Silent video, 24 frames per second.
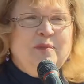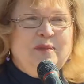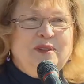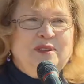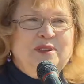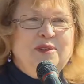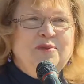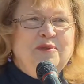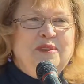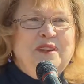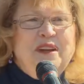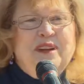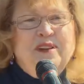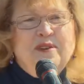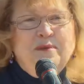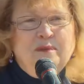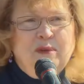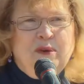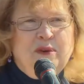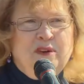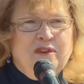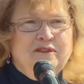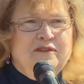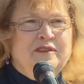But you will hear
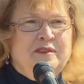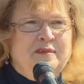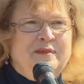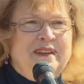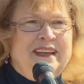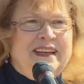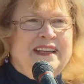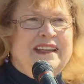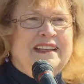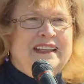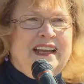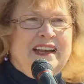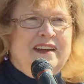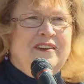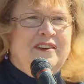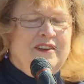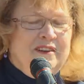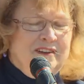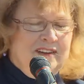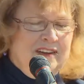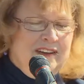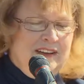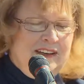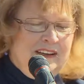more from Nick
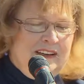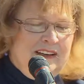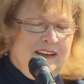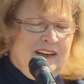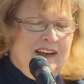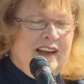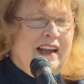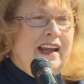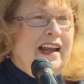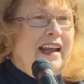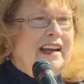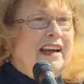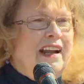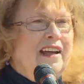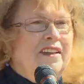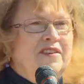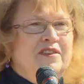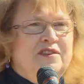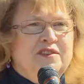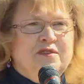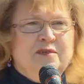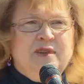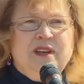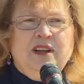later and
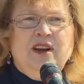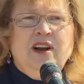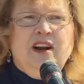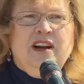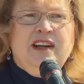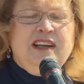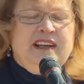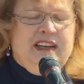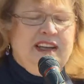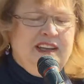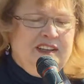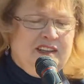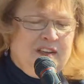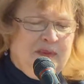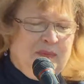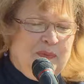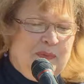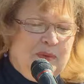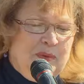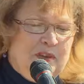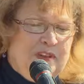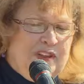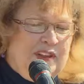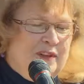others regarding his
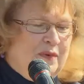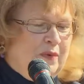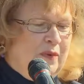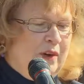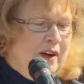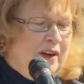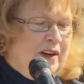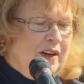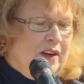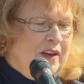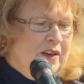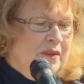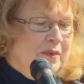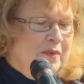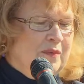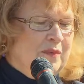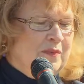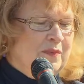important work.